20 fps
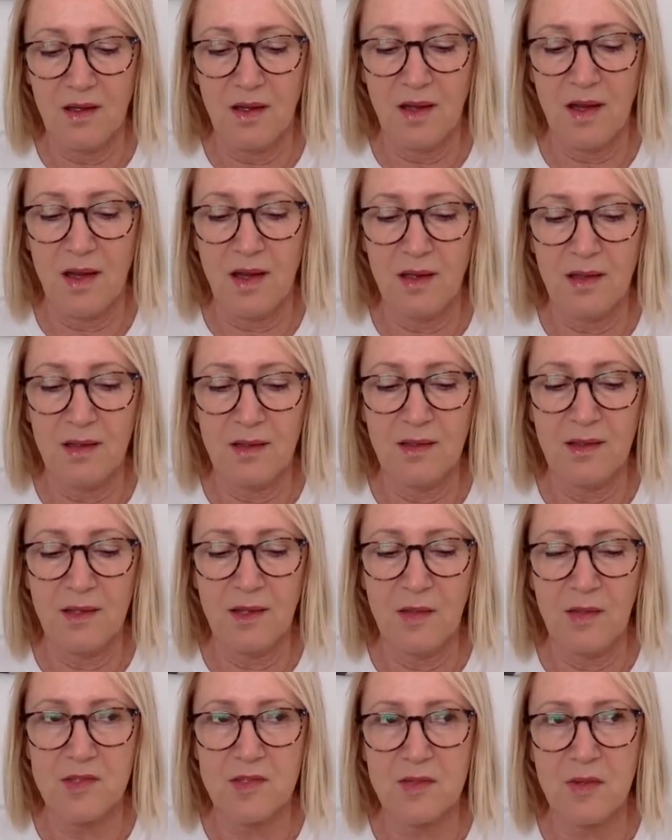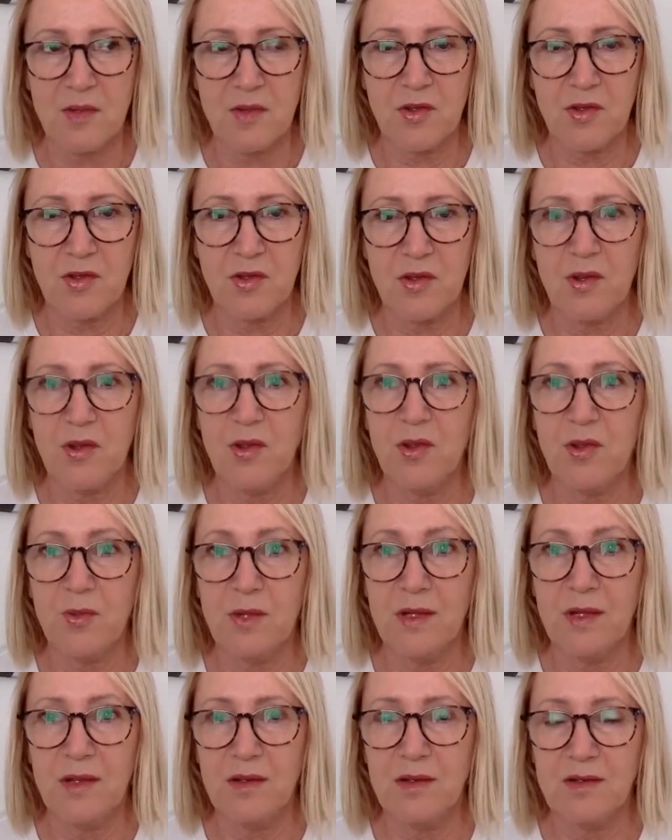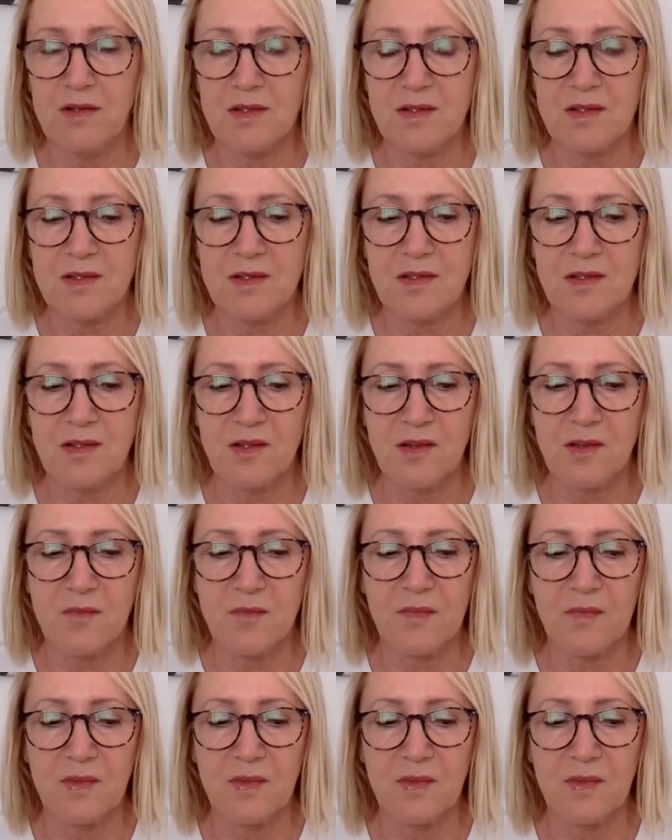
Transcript: And um, it's about 33 years this year.